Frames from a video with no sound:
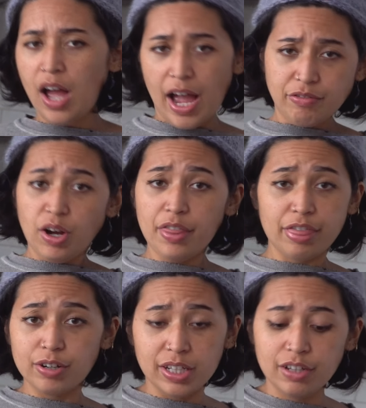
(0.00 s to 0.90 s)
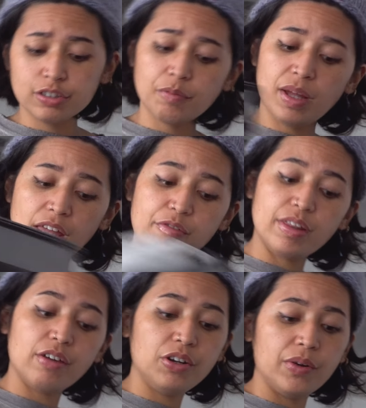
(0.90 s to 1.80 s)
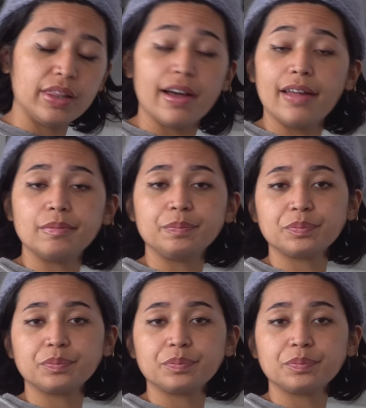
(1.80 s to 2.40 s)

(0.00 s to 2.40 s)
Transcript: I've gone 30 years of my life without knowing that.